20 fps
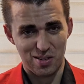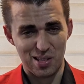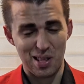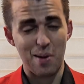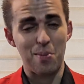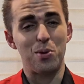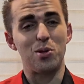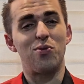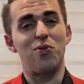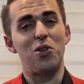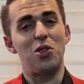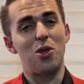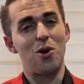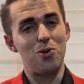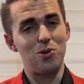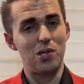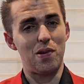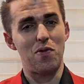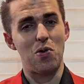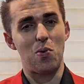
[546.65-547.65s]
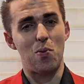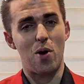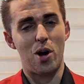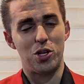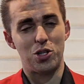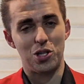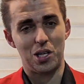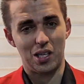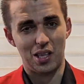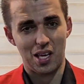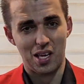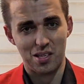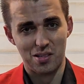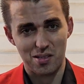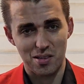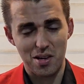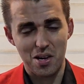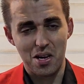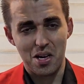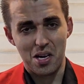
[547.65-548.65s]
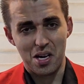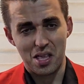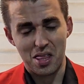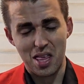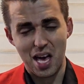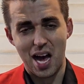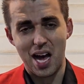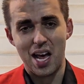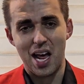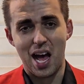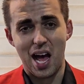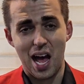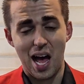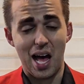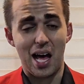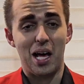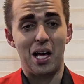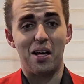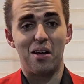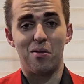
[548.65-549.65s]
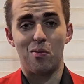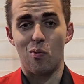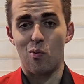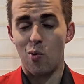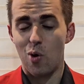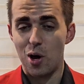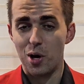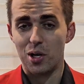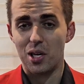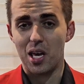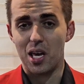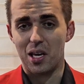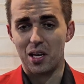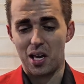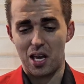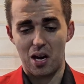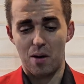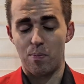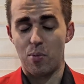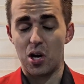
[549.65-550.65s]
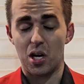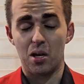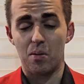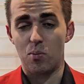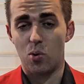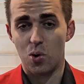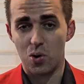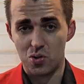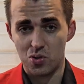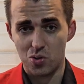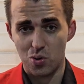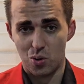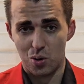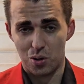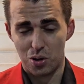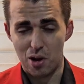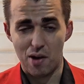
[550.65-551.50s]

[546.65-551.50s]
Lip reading: So that was for those of you watching this that are working in a brick and mortar store.